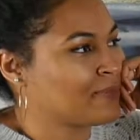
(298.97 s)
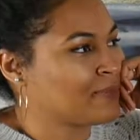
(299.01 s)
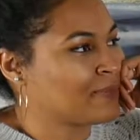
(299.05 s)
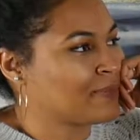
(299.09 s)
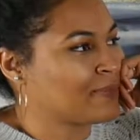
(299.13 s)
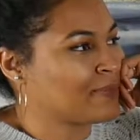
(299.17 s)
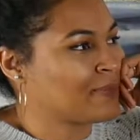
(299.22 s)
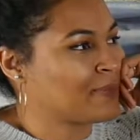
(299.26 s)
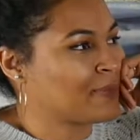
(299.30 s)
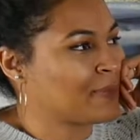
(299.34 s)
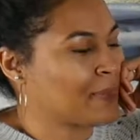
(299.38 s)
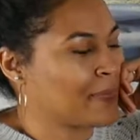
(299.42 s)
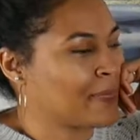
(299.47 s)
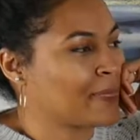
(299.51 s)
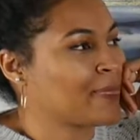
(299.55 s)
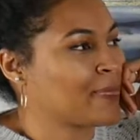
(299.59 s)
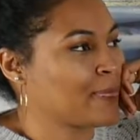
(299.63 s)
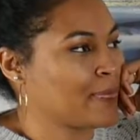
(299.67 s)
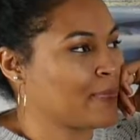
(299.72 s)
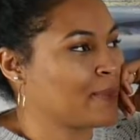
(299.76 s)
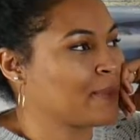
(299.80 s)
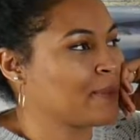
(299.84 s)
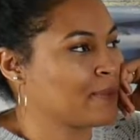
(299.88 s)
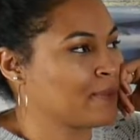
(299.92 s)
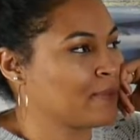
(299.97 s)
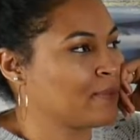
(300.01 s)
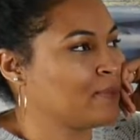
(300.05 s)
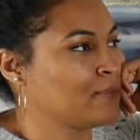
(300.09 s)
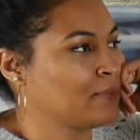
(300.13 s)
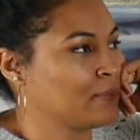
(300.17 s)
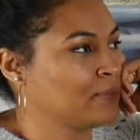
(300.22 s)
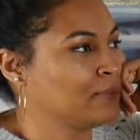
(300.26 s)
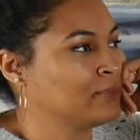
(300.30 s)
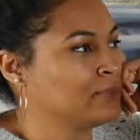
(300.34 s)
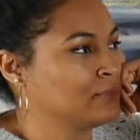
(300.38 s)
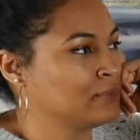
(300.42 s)

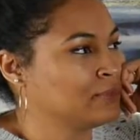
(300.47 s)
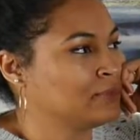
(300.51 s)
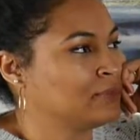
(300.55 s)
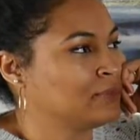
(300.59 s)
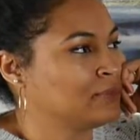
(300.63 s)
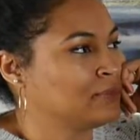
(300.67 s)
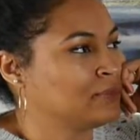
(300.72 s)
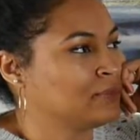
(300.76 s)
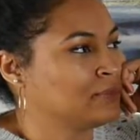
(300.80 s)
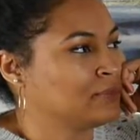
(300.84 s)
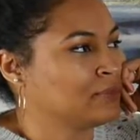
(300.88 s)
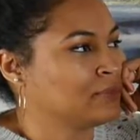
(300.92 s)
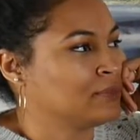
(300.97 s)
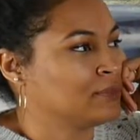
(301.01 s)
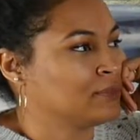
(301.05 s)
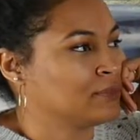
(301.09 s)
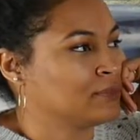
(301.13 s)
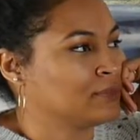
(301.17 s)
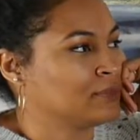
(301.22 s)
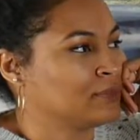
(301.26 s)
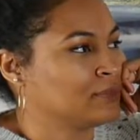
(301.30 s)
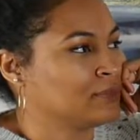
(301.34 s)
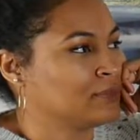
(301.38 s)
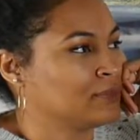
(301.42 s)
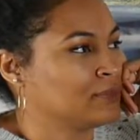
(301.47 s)
The person shown says nothing.